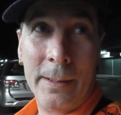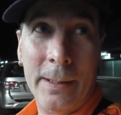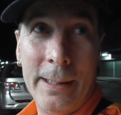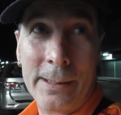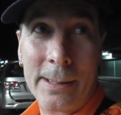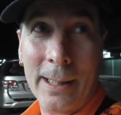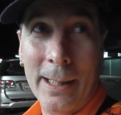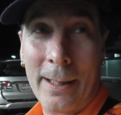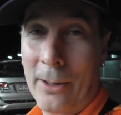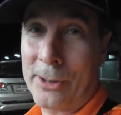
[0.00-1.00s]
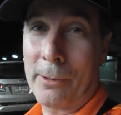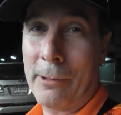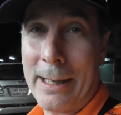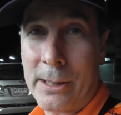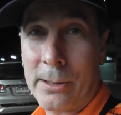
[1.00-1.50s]
It's got some
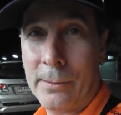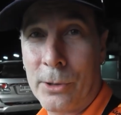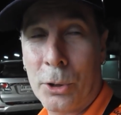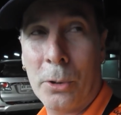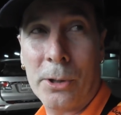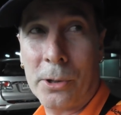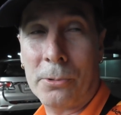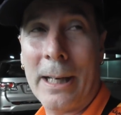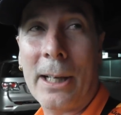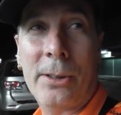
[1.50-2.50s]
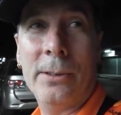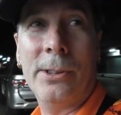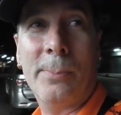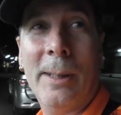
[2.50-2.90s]
great sort of tourist attractions,